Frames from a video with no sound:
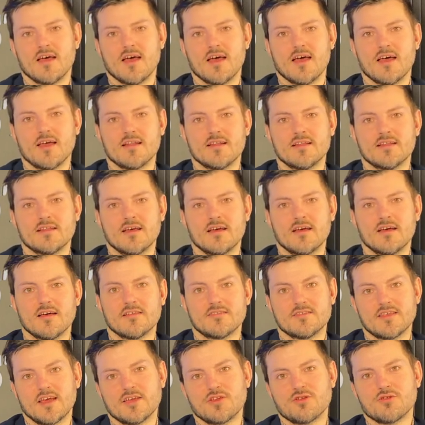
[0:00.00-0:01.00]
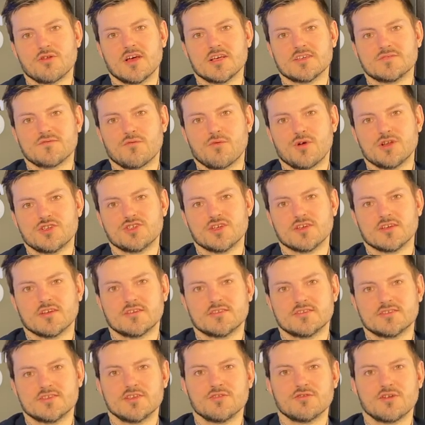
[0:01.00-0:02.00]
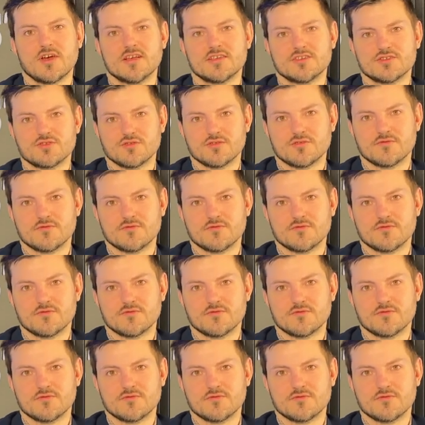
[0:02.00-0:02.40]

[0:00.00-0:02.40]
And thank you guys for watching. See you guys soon.